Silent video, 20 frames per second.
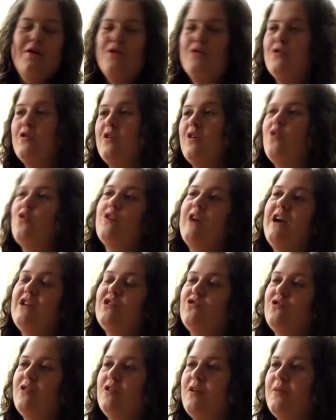Or
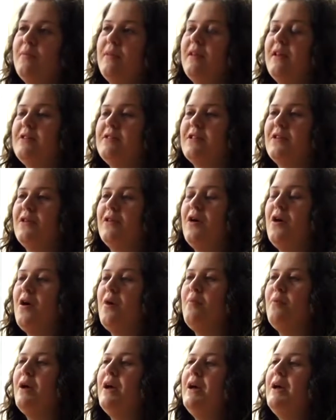orchestral harp, classical harp.